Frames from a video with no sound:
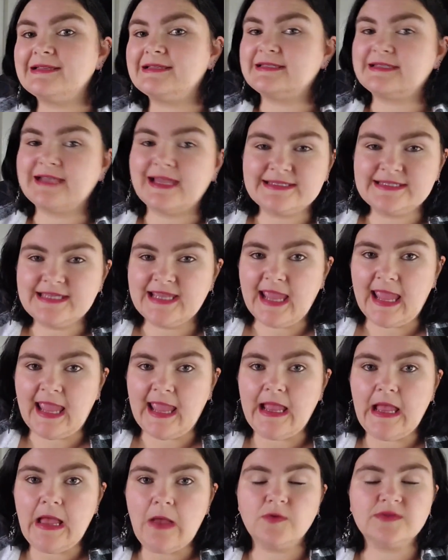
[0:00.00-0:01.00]

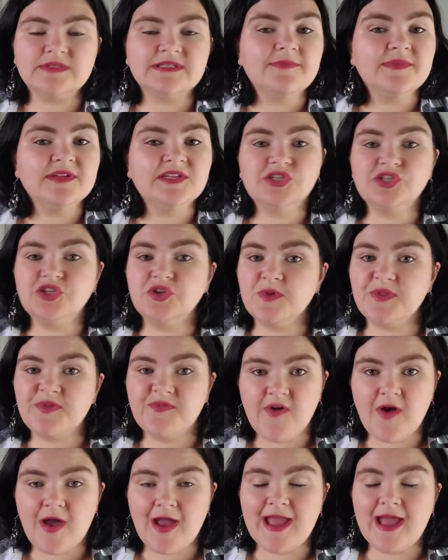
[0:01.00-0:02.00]
setting or something to do with
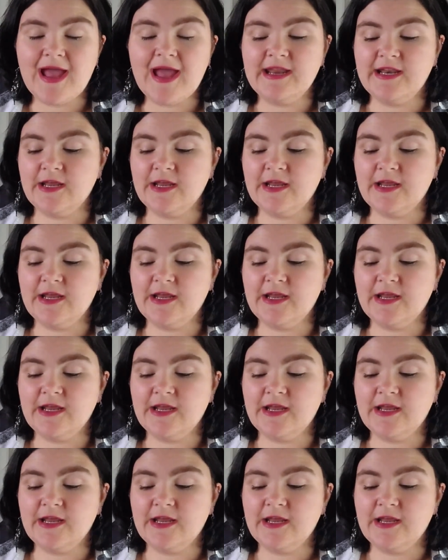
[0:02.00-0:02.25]
fire.